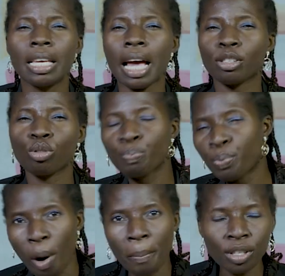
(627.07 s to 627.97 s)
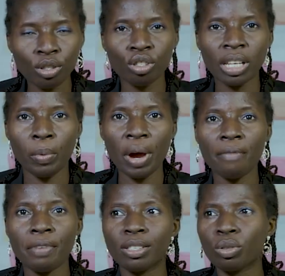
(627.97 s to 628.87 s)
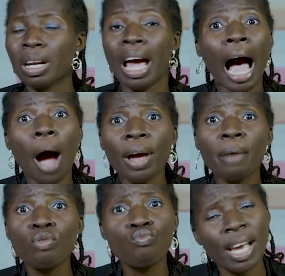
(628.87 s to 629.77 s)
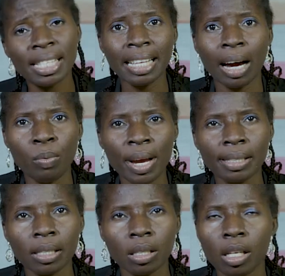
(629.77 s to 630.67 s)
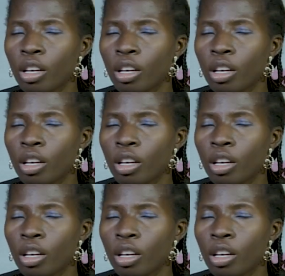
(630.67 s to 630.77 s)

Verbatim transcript: He has promised you that we have a son, and we have been waiting and waiting.